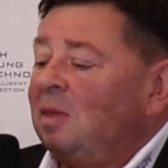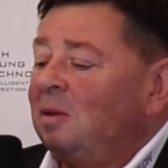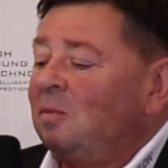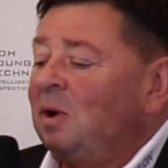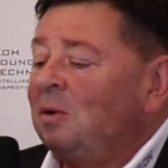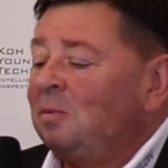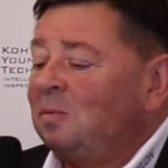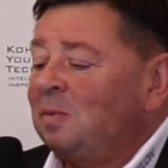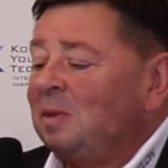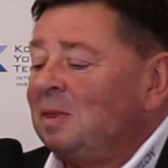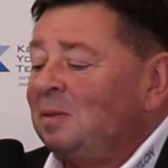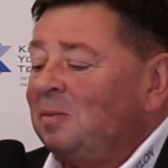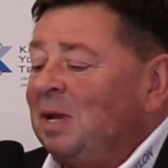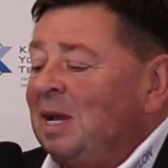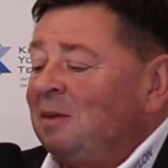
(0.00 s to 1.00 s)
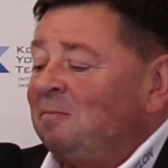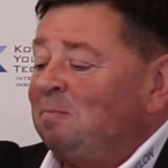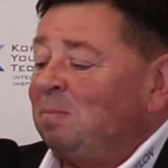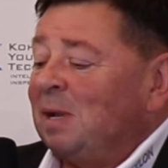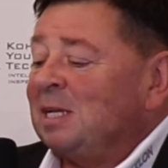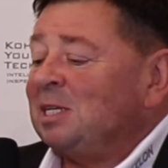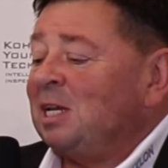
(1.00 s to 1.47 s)
Well, we have
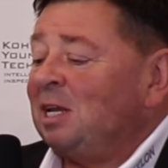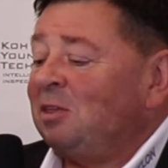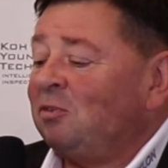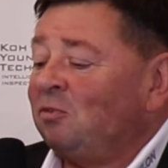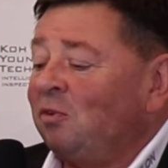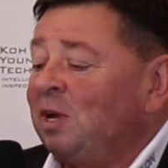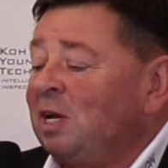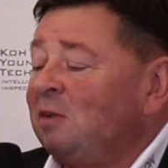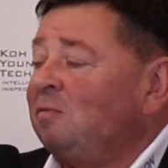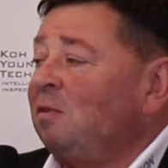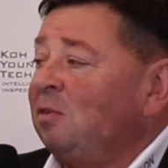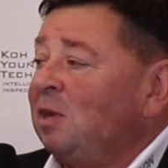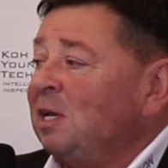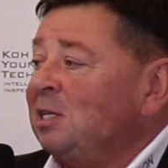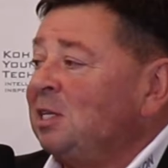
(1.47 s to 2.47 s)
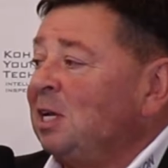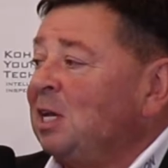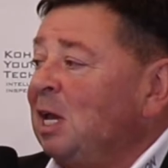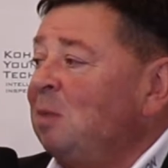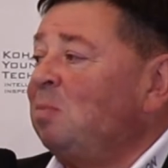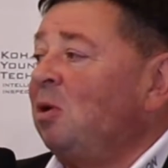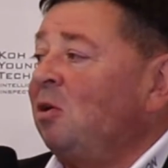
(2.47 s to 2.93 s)
basically three different things that
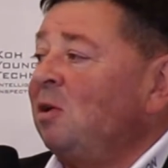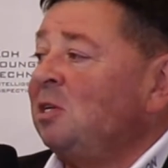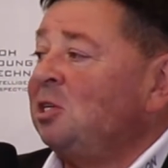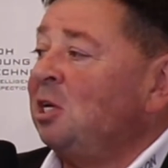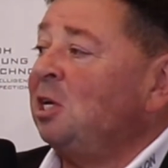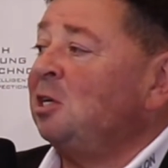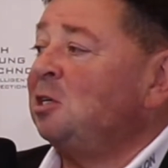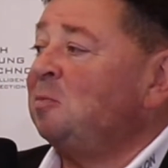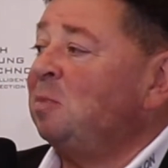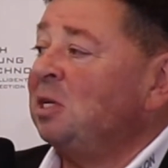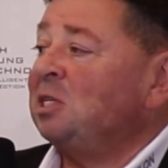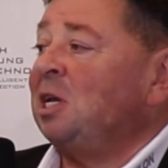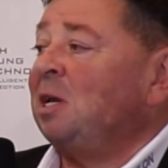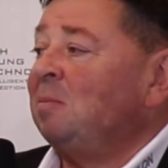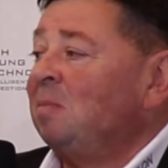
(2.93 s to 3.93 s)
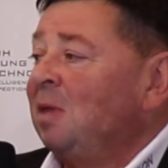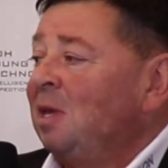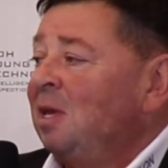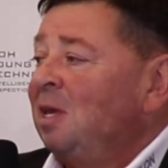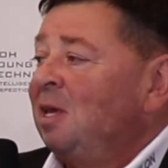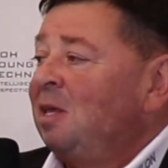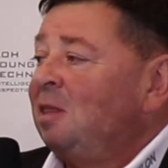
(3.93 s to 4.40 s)
keep our engineers busy.
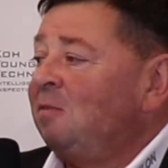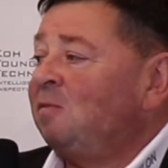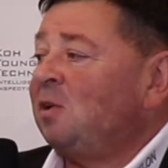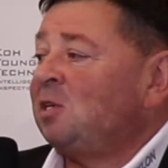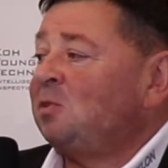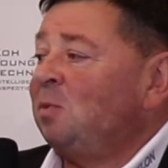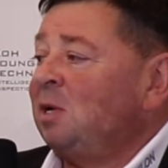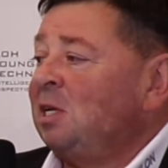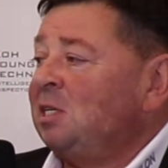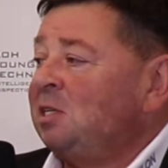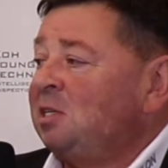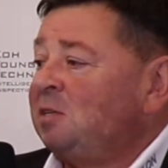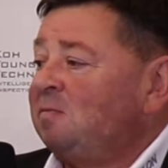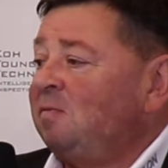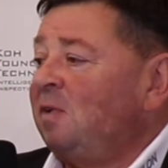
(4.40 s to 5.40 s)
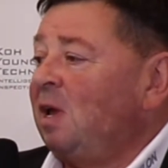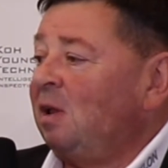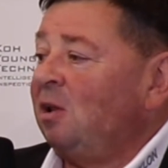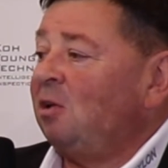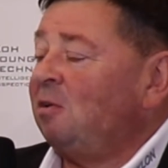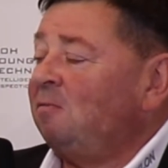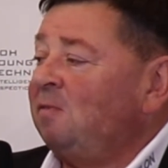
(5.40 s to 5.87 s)
The first one is a
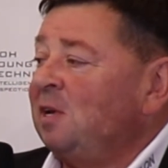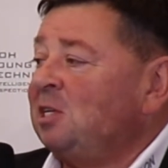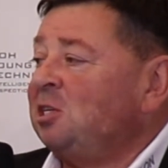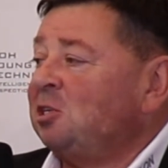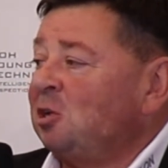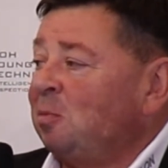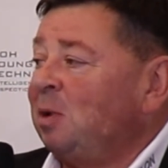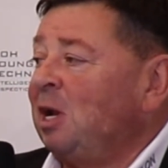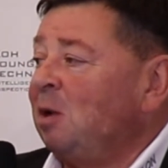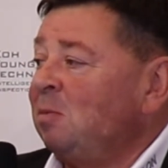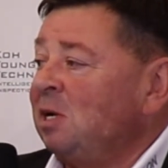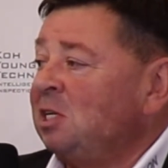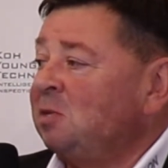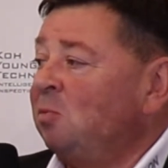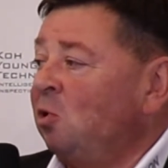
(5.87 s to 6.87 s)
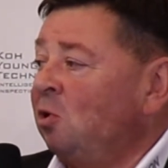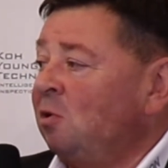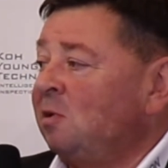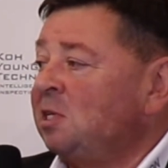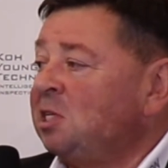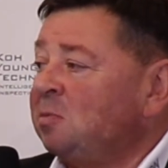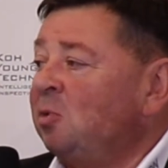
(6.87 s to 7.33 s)
lot of features are becoming
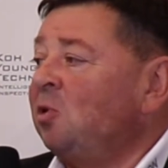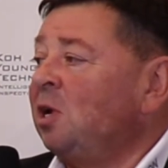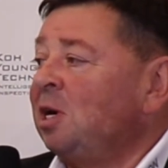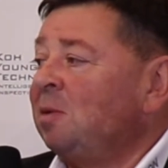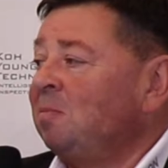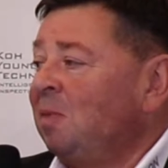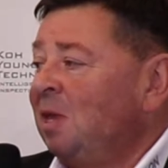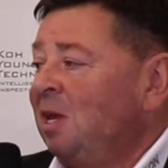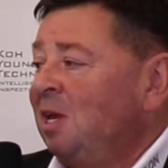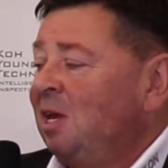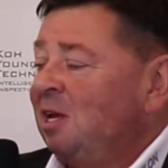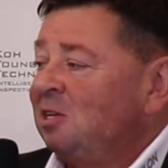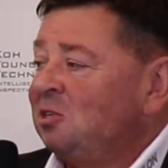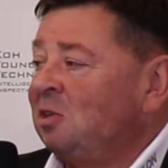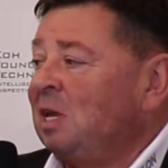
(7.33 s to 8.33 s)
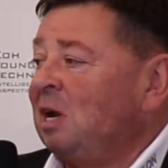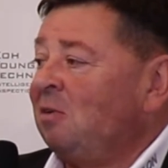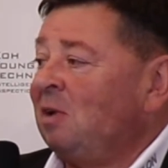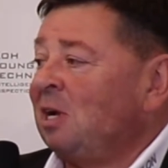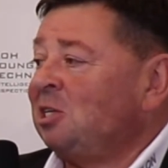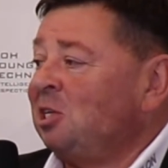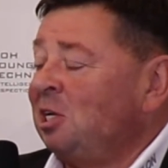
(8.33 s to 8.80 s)
smaller and smaller, so
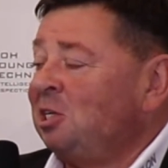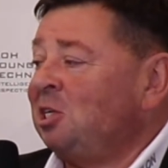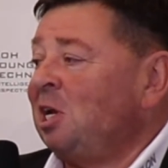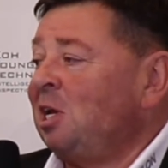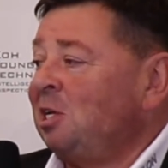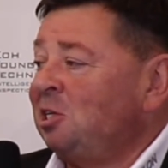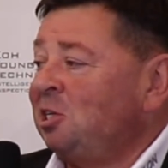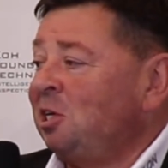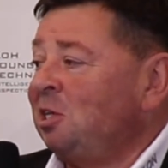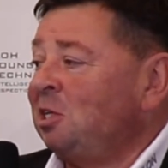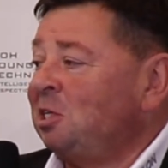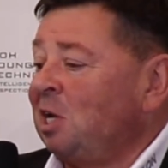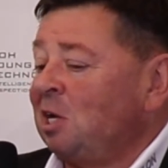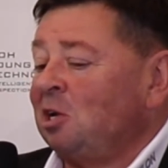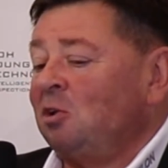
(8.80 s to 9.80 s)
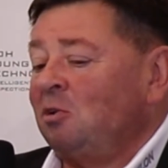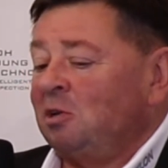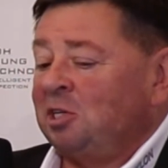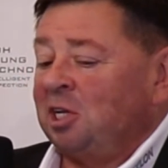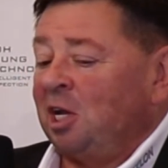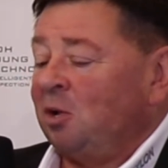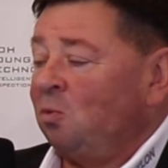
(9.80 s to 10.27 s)
they're actually challenging the
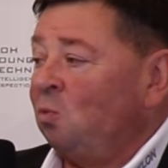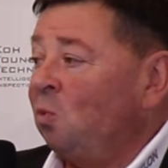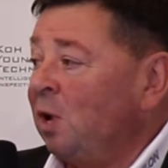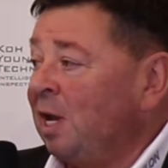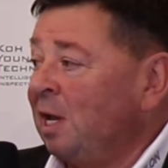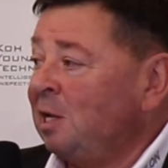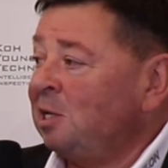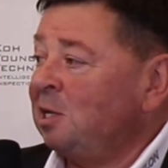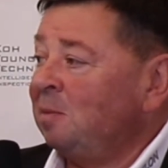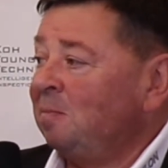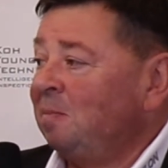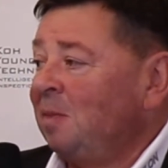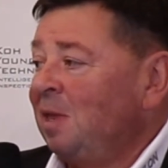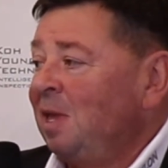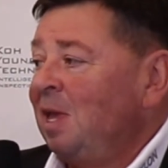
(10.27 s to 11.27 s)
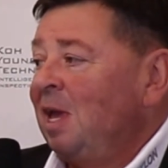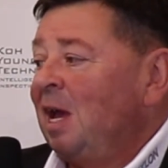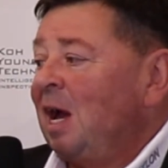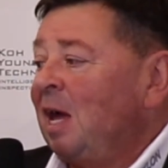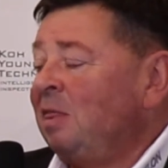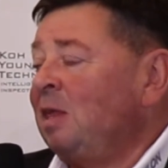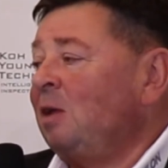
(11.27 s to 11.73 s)
technology at one end.
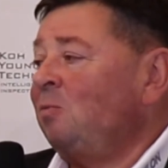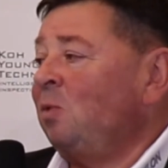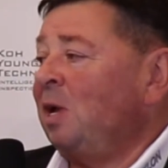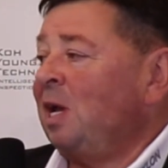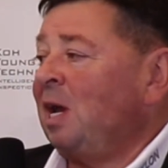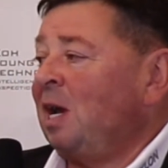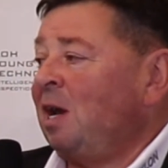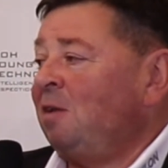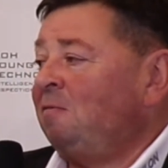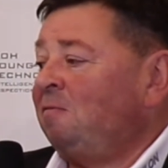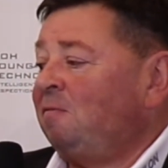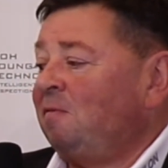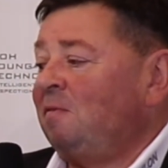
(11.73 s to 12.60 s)
And then we have